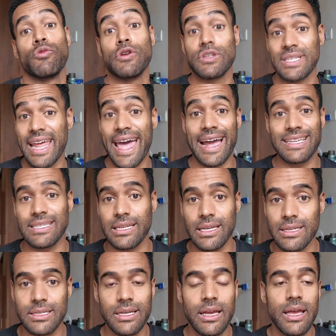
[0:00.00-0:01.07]
There's an
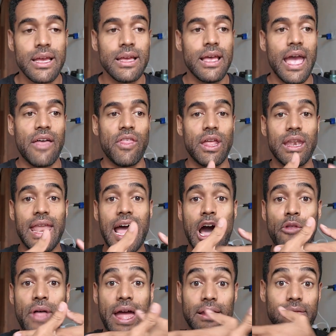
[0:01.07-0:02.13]
accident, and then
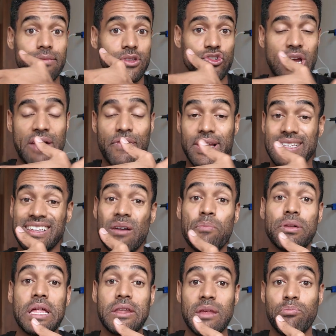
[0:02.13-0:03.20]
now that traffic is
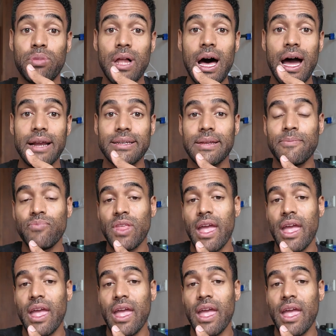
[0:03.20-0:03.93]
completely blocked,